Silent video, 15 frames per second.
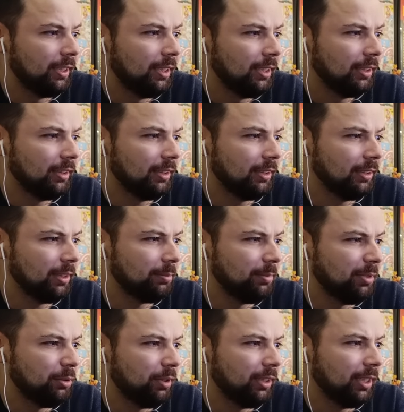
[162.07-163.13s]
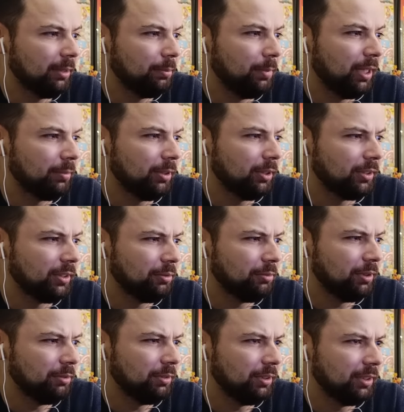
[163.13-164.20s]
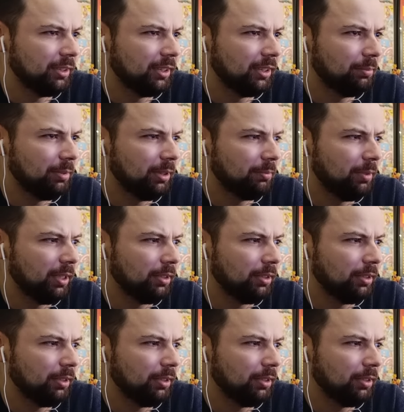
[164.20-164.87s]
Let me run that back because I want to understand a bit better